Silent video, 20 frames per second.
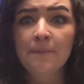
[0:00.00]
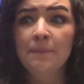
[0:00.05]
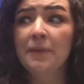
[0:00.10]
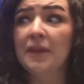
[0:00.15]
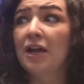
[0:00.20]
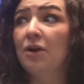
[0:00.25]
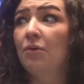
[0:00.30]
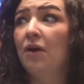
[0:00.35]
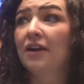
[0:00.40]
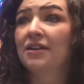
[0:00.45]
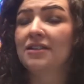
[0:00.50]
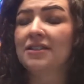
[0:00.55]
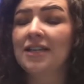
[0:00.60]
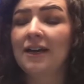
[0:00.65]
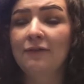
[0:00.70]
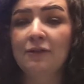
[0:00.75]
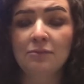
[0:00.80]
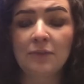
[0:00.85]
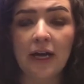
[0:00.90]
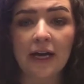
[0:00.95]
They walked
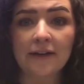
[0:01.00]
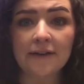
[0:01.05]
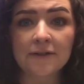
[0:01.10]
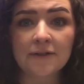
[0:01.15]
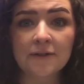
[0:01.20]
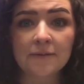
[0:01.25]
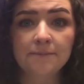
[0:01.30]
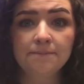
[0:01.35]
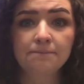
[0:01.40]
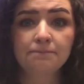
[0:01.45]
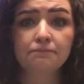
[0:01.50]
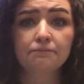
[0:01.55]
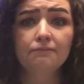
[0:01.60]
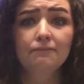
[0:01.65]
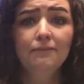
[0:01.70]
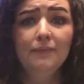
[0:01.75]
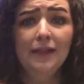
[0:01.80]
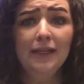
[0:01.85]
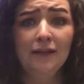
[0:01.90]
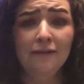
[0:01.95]
seven miles,
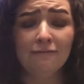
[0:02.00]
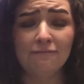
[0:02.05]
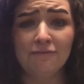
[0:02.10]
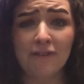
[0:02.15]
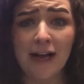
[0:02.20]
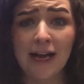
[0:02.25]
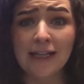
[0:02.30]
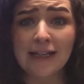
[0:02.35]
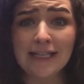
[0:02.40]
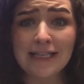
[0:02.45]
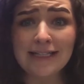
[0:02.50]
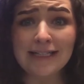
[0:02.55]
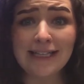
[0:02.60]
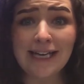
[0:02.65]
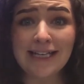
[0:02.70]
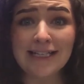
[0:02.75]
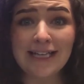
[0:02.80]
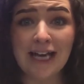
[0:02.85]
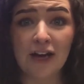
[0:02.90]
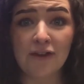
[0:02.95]
finally
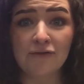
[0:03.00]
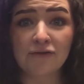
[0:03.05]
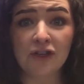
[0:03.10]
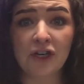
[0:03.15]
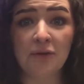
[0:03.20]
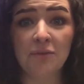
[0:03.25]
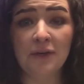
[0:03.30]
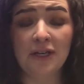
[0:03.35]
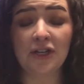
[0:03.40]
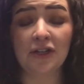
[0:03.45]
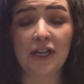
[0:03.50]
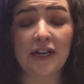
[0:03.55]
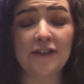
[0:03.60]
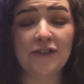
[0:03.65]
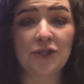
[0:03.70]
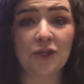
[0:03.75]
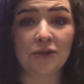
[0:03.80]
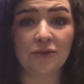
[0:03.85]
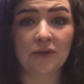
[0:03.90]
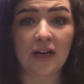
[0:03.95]
sat down for a meal and
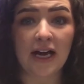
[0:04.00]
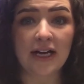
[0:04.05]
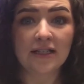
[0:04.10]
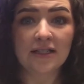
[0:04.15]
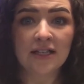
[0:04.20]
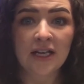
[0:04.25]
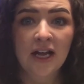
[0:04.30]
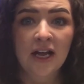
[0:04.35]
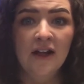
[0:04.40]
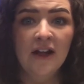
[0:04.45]
to rest,